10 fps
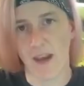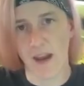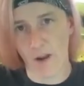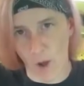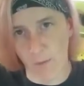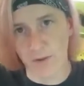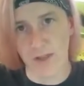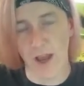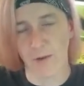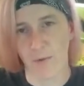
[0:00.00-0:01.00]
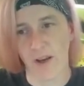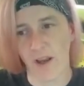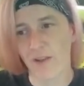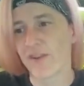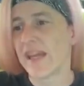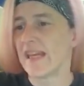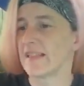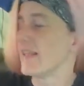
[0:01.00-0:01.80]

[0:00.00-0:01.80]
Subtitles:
that I'd almost gotten rid of, is